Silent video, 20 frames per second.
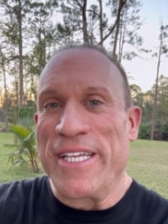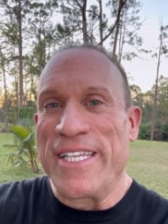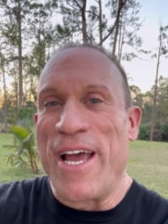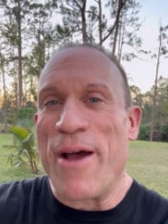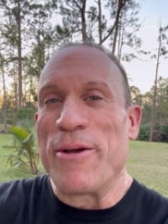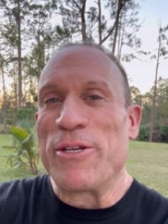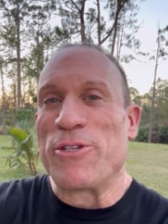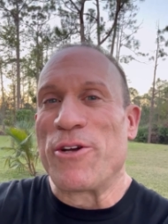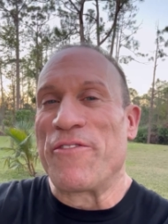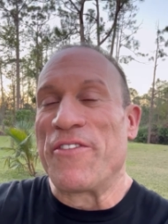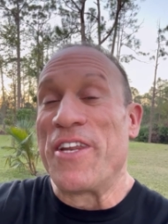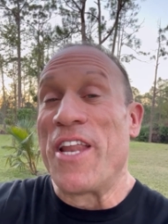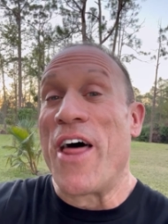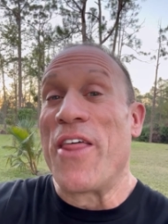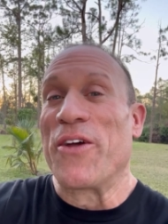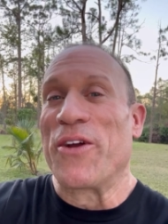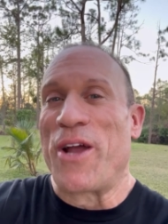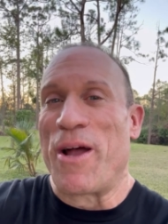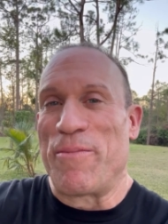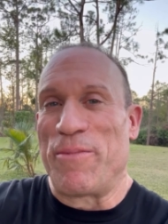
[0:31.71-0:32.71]
Now he's off
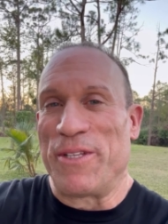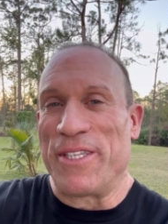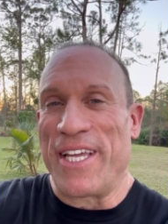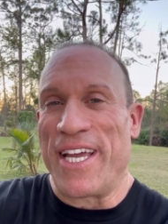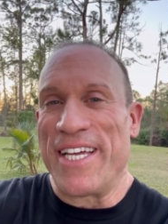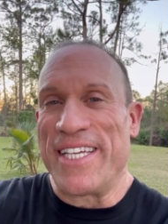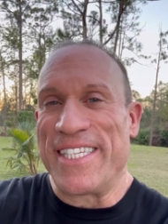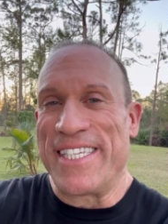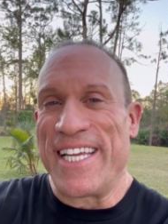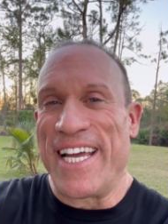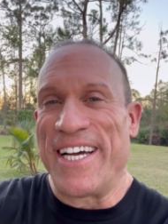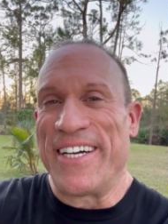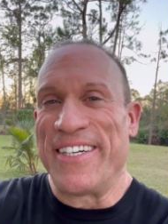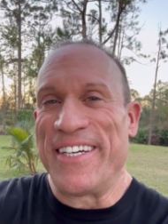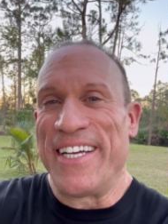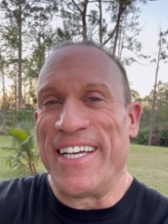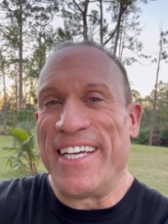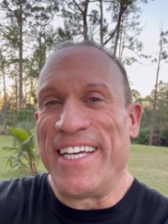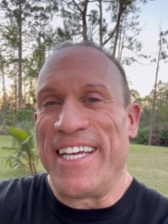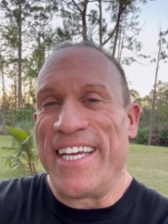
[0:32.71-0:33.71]
another couple of days. So
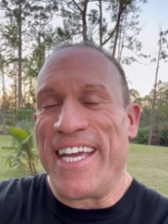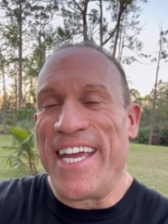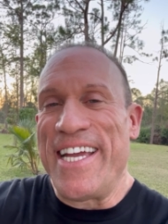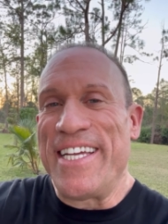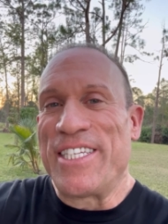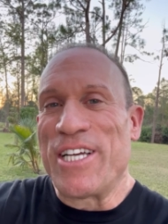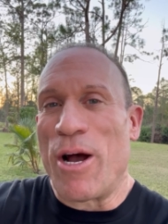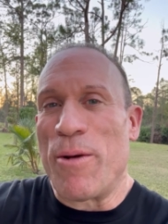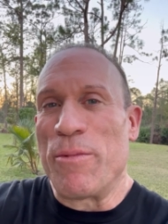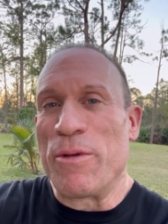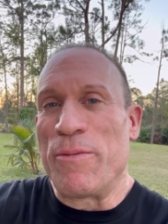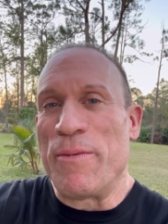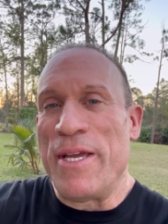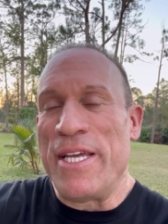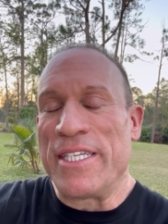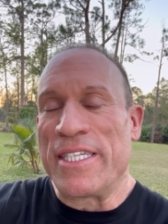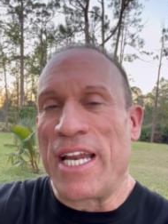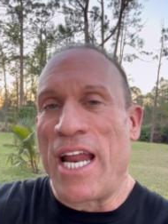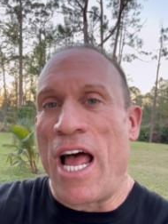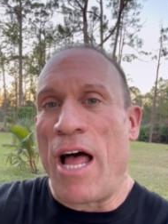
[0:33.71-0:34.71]
he's home with me.
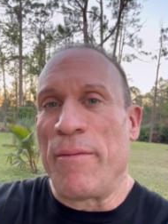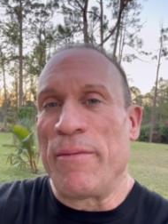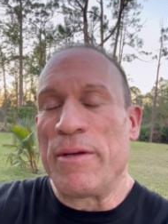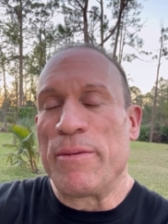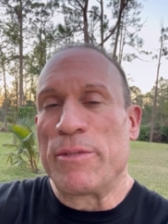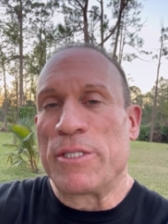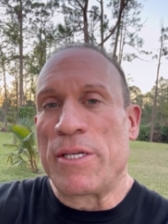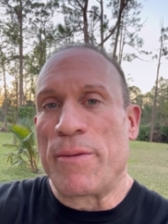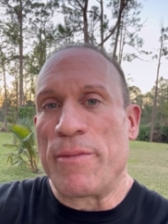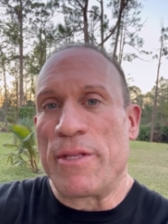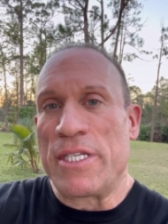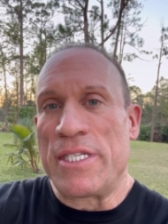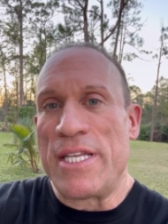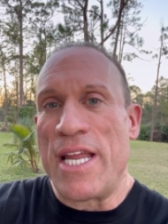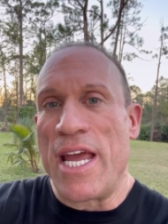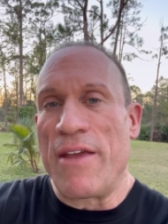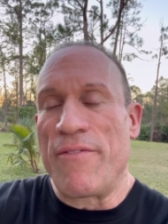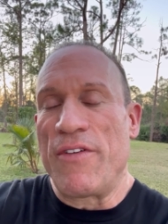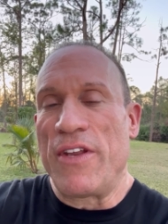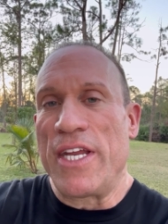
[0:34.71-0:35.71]
He's going to help me with some of the
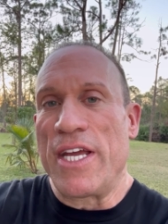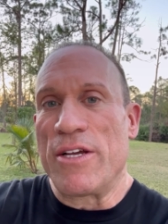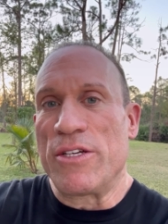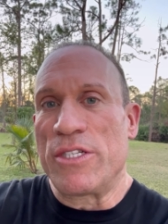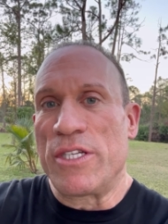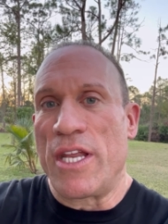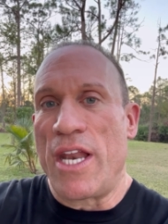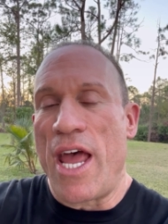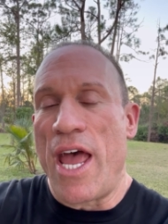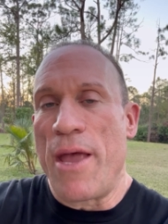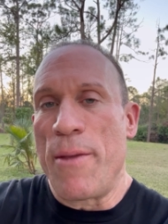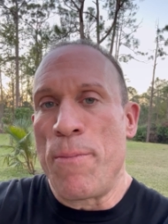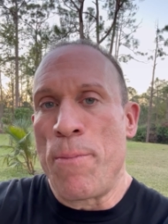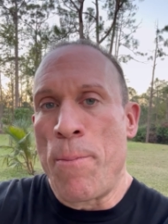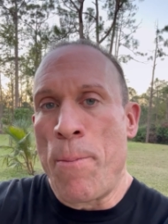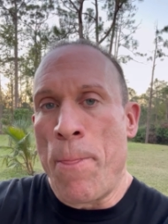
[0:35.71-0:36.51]
snake videos today.